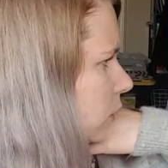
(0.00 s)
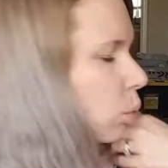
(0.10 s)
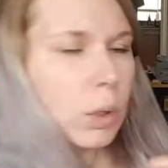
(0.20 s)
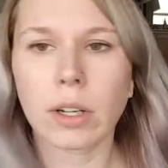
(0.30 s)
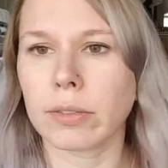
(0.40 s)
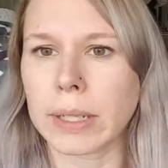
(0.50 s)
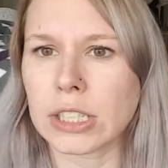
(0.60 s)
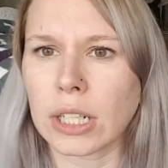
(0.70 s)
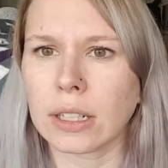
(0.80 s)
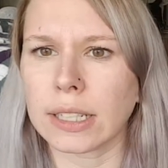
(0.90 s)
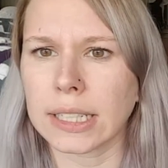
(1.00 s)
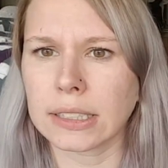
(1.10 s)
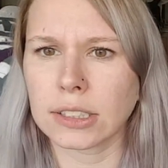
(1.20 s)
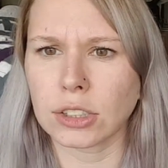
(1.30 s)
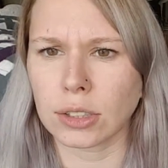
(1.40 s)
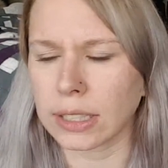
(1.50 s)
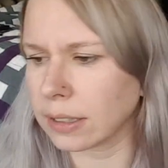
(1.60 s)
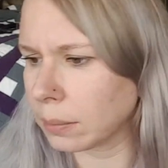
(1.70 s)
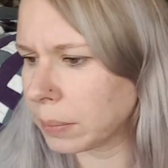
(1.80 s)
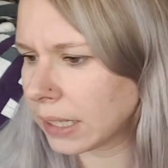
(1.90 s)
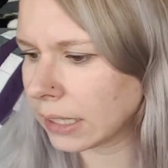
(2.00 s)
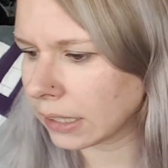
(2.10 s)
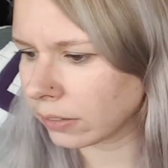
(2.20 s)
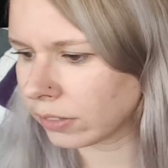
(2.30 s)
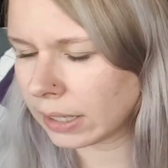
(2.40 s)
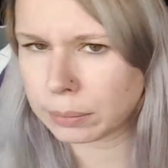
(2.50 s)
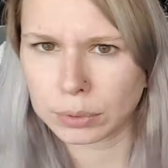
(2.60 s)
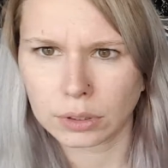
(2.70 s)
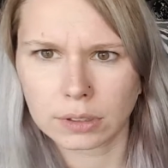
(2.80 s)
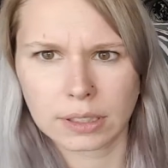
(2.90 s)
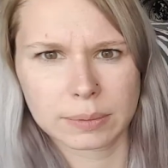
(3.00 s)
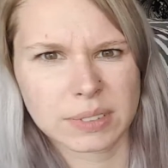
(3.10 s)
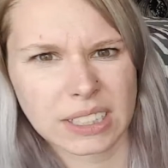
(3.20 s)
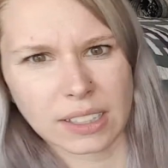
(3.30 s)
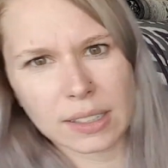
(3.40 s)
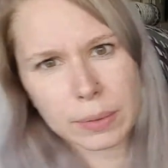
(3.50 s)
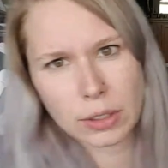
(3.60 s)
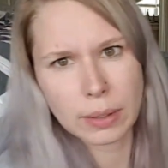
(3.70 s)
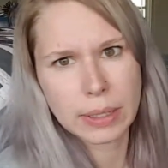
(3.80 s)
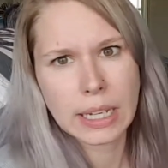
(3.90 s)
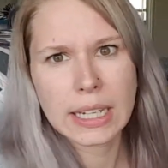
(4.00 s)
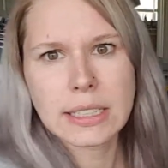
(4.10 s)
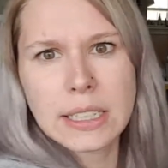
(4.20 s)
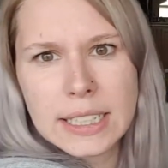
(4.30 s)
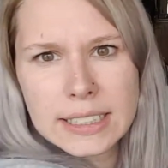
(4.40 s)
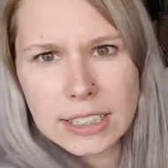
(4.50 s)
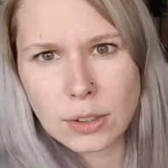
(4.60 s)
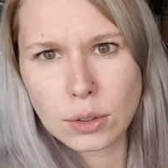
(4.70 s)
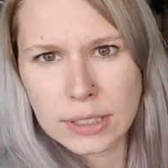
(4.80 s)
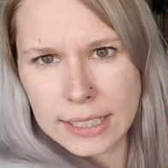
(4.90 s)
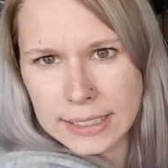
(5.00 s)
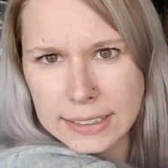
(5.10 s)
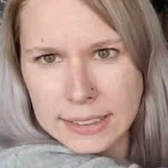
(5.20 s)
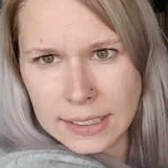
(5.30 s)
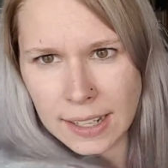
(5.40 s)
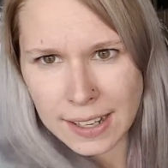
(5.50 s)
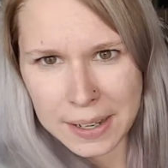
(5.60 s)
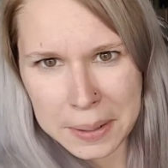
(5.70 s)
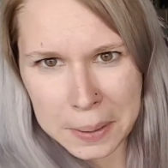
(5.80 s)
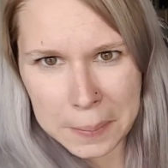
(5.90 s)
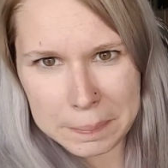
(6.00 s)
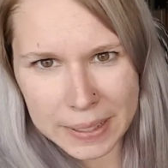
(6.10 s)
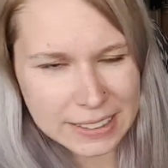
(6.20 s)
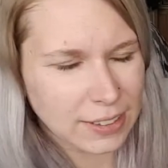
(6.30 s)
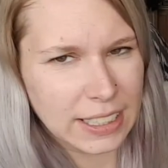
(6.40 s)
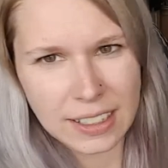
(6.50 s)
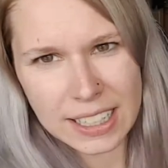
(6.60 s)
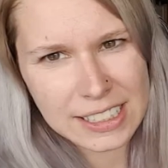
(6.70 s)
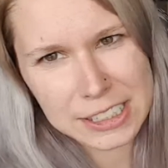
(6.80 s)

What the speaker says: one of my chatelaines during the beginning of April. I'm sorry, let me grab that. And excuse this mess right here.